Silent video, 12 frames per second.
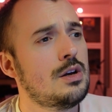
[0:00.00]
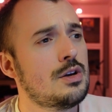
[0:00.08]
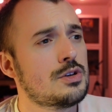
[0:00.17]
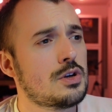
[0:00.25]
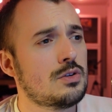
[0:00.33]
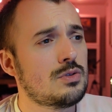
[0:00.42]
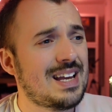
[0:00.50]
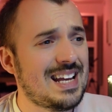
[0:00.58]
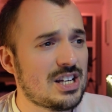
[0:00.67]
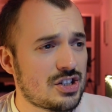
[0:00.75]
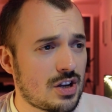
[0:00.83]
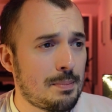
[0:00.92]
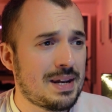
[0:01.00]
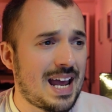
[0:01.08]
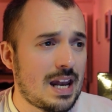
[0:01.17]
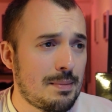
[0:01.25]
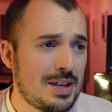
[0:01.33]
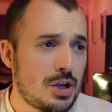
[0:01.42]
So each time an
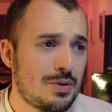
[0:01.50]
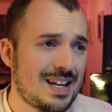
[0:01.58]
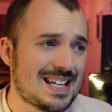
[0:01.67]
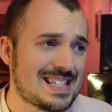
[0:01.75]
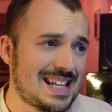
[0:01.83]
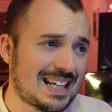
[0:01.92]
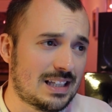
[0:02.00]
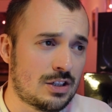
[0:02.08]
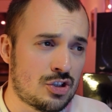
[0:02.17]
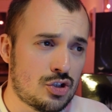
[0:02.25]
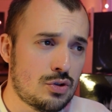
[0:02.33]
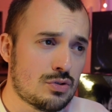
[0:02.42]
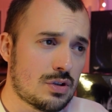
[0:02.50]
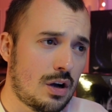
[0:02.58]
enemy unit is selected to shoot,